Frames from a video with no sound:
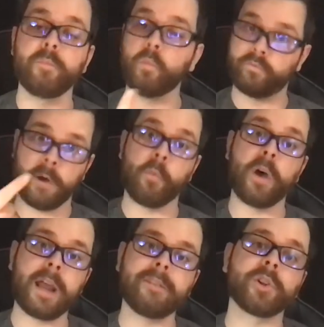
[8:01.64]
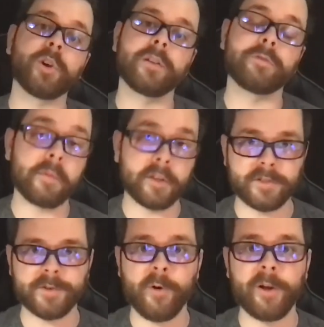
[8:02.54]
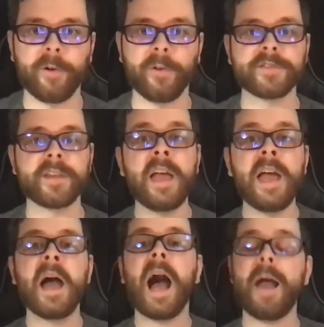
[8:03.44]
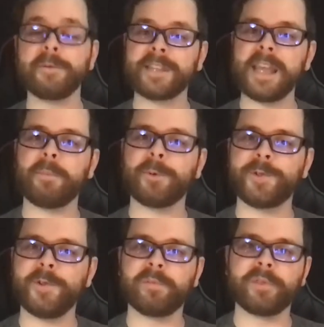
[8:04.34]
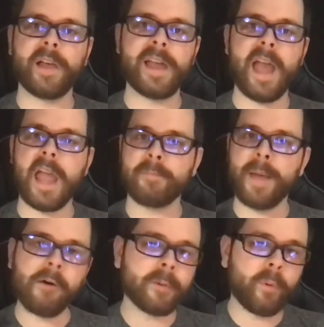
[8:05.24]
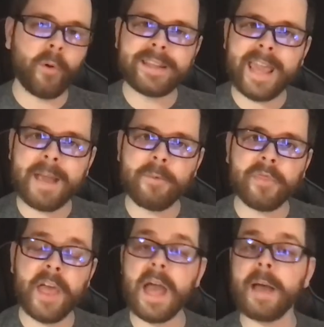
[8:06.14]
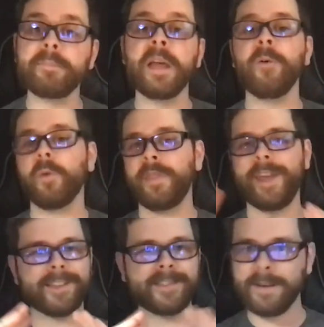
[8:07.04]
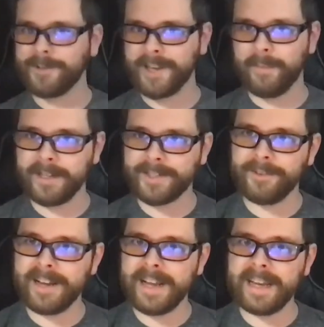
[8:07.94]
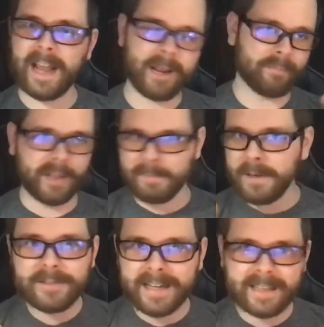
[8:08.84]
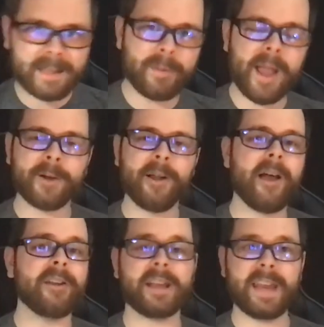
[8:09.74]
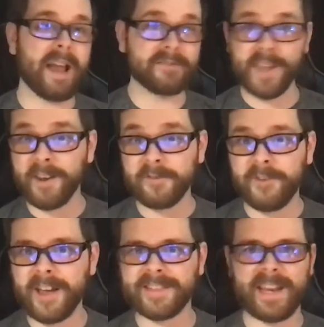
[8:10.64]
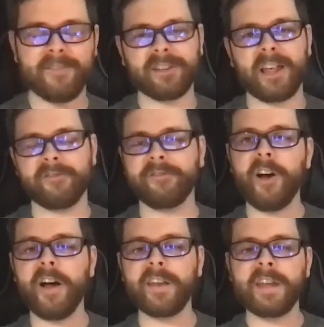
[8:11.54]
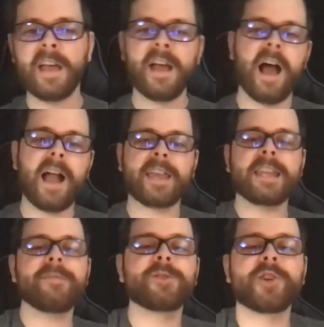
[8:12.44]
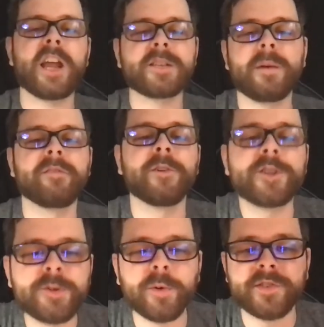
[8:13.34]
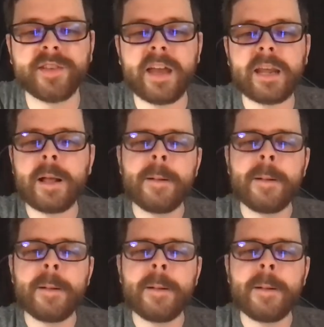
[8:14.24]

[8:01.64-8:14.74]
from what I've learned from the tutorials, I was able to play a PowerPoint game with them where they could see what's on my screen. I could play music in the background. I could have sound effects and have a lot of fun. I could even change my virtual setting.